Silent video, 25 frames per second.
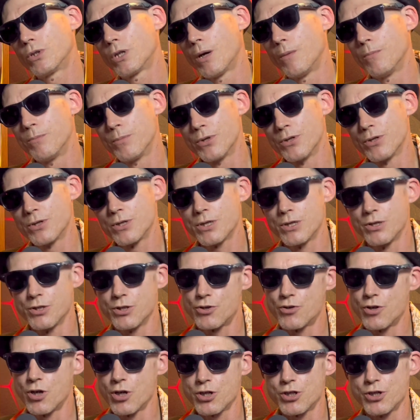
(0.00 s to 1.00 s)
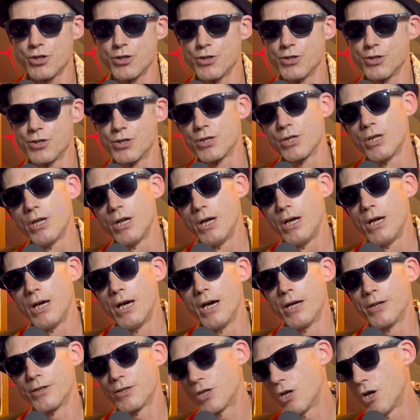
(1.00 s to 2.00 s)
compass constructions
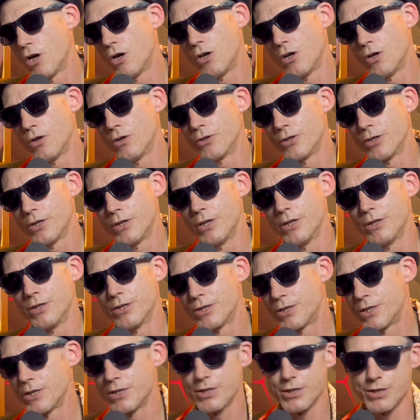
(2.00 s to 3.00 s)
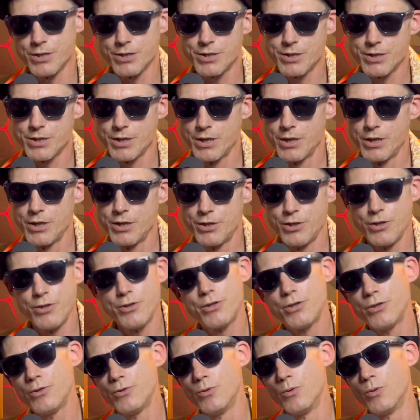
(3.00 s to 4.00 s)
and card and scissors.
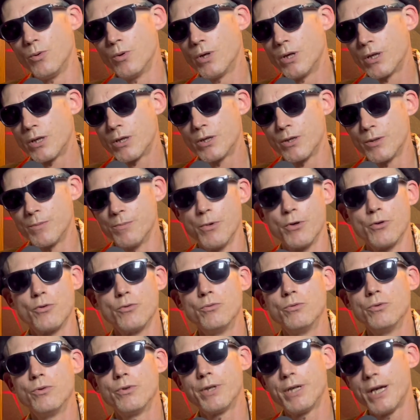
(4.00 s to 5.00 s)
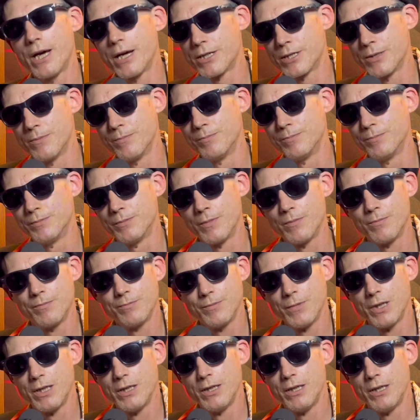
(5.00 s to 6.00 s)
You too could model the atom.
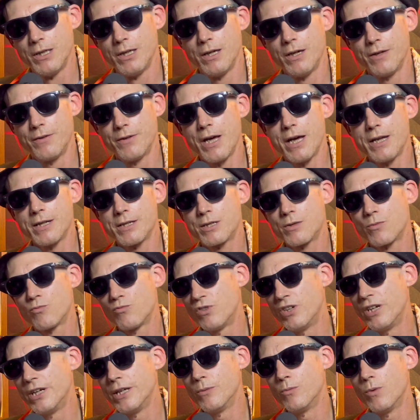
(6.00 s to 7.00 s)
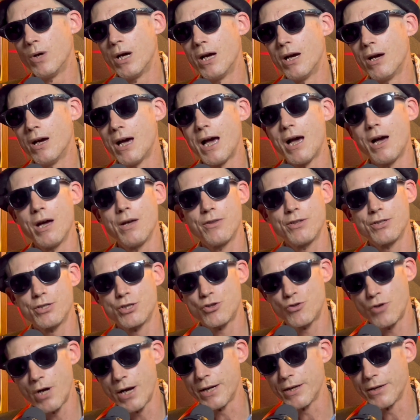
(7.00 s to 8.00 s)
And that's really where our
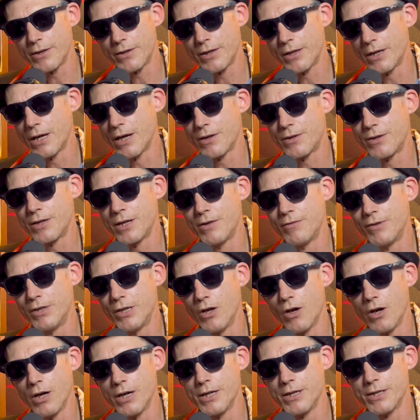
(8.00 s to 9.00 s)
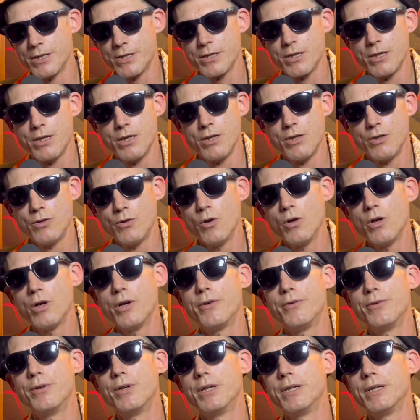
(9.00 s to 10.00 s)
strength in our theory lies, not
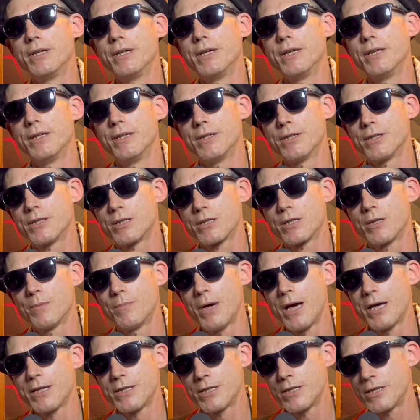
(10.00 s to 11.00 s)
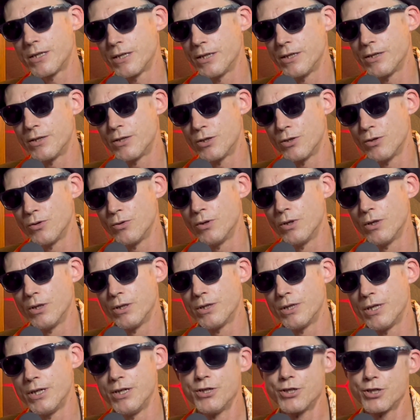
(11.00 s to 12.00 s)
only in its capacity to
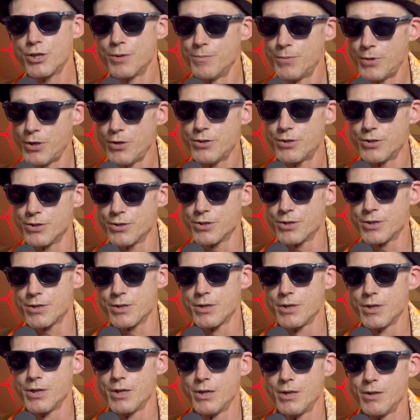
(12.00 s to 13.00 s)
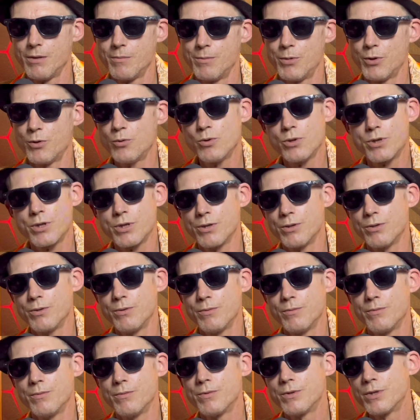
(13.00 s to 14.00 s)
teach computers, but
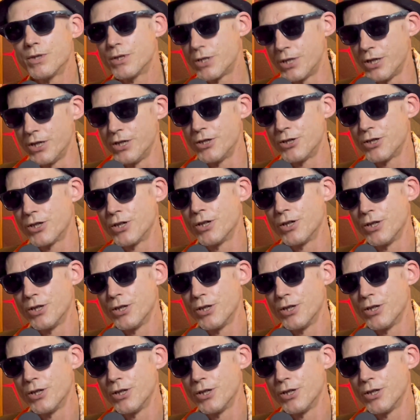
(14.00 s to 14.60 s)
also to teach